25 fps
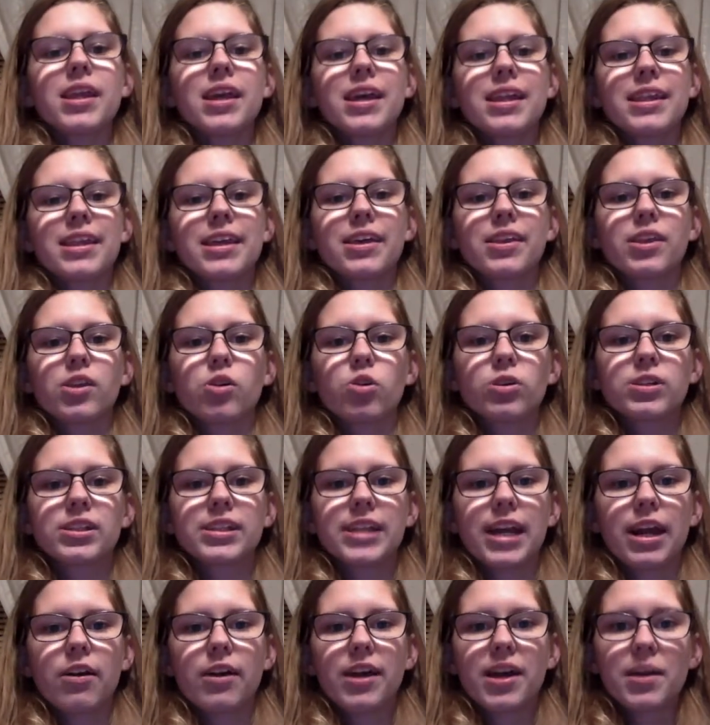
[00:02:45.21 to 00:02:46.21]
The
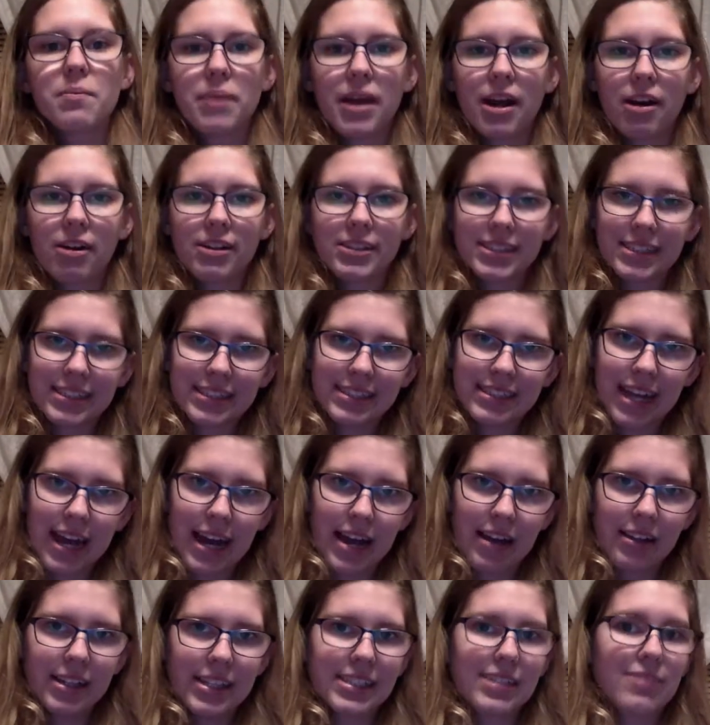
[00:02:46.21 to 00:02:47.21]
authoritarian parenting
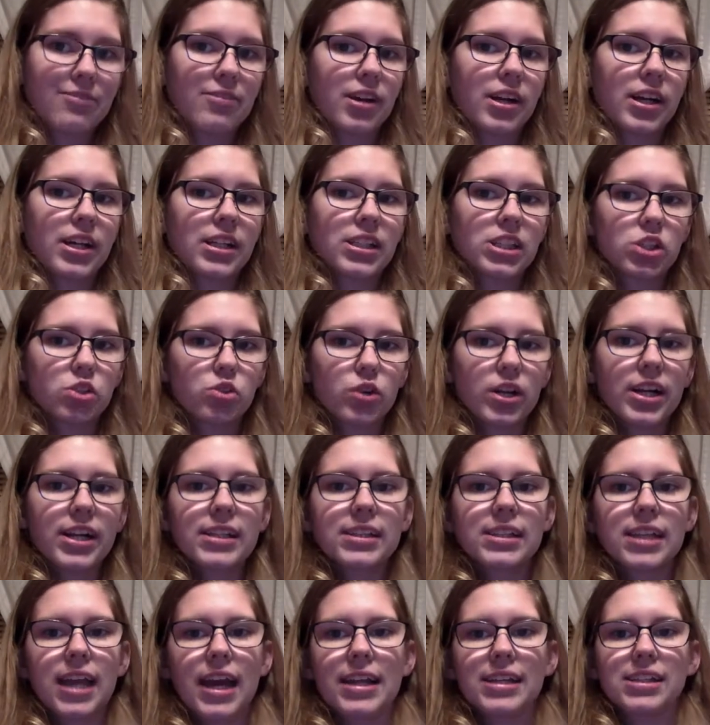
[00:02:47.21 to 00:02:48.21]
style is a very
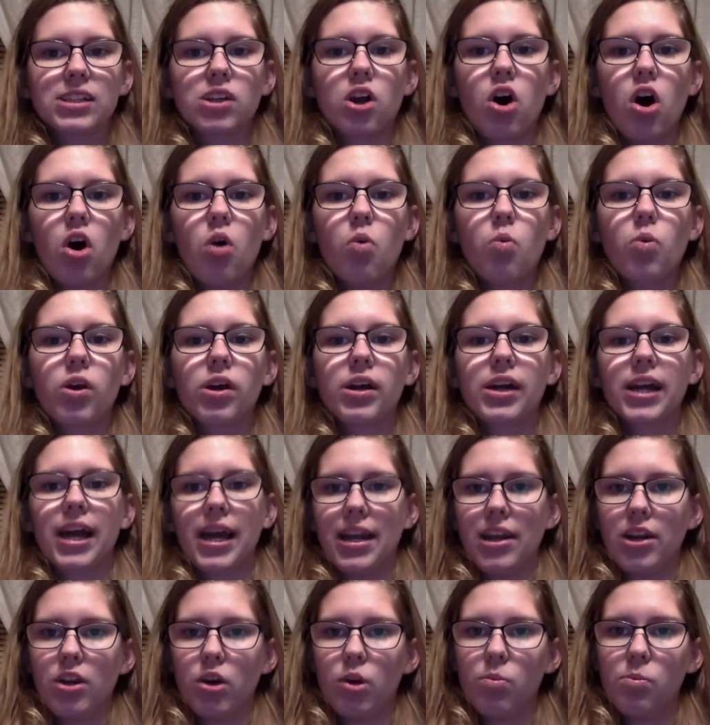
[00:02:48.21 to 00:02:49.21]
strict and is all work
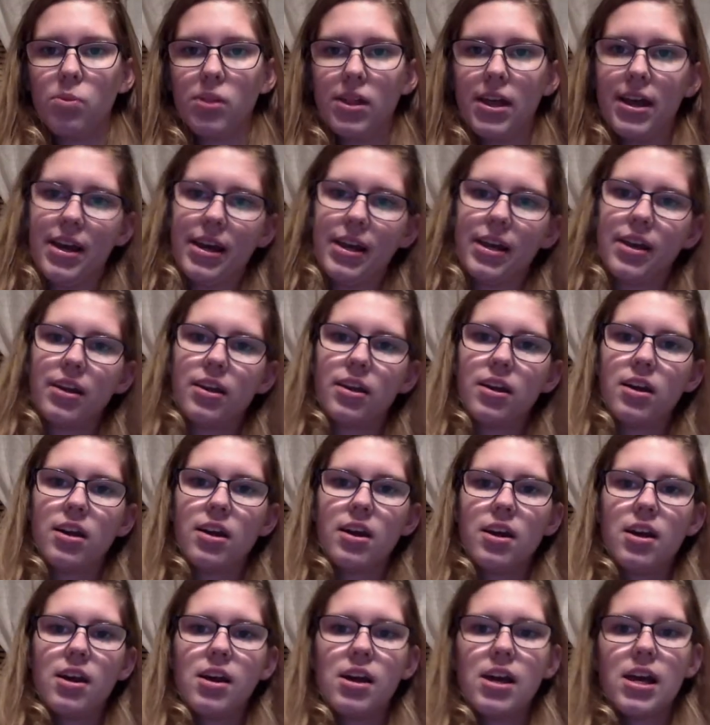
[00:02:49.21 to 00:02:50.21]
and no play.
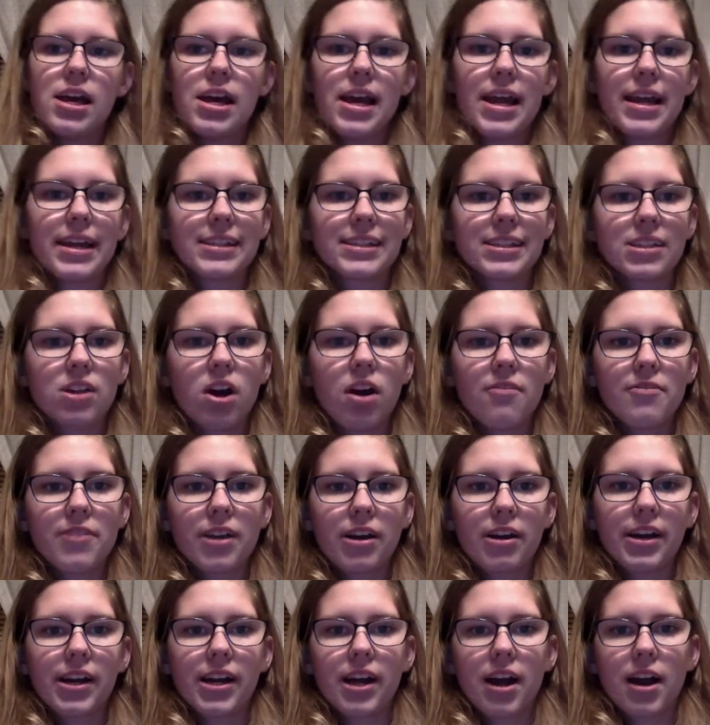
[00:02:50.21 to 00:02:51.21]
It is not
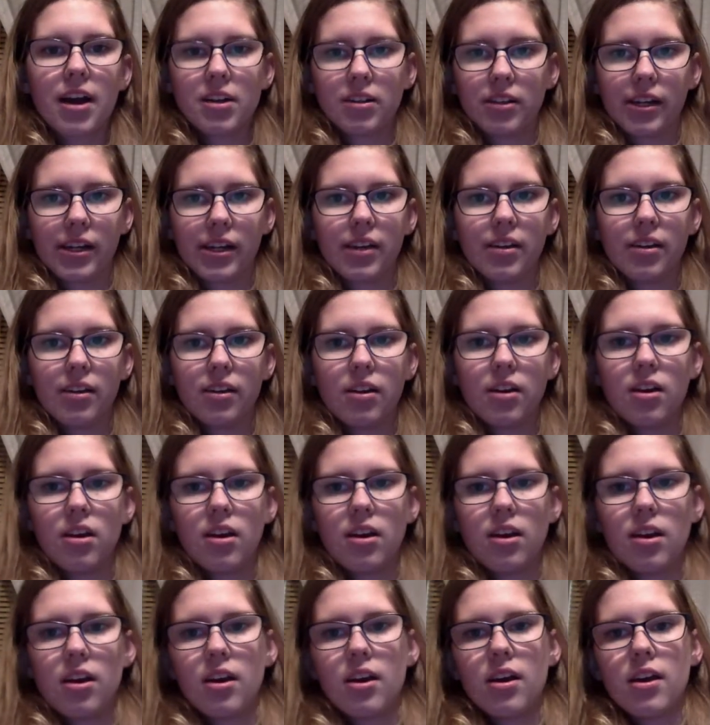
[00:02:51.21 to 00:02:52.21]
very cuddly.
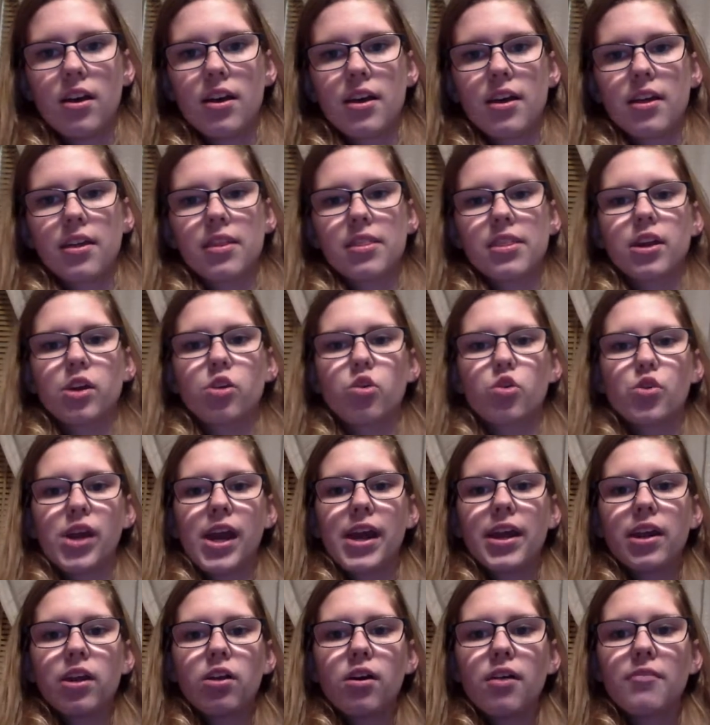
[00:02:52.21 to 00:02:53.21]
The
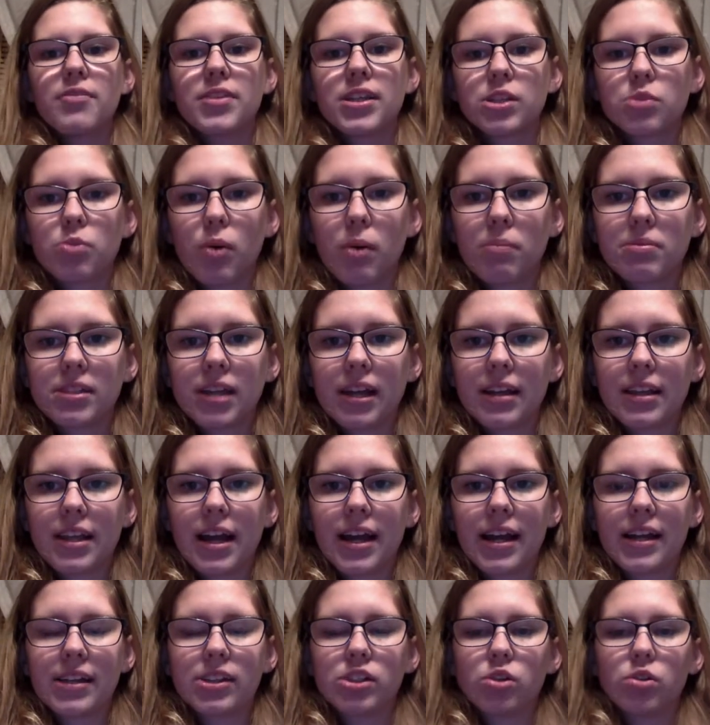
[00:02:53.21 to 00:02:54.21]
creator of this website
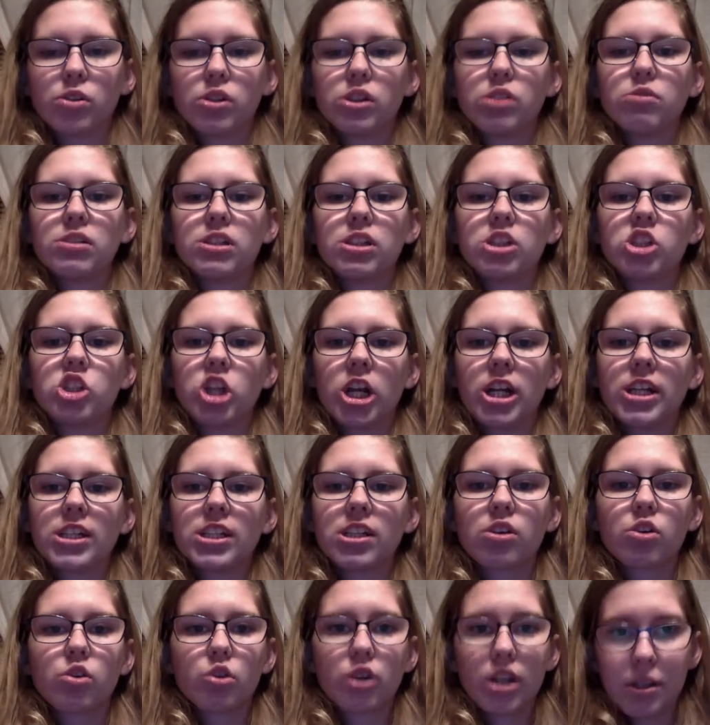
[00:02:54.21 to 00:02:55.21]
that I told you is
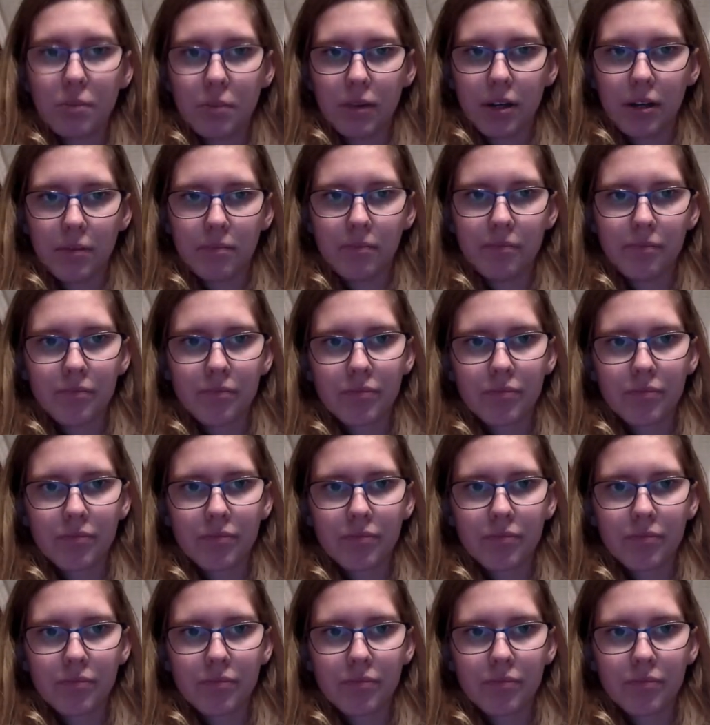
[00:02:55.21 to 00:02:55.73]
Jason Creedman.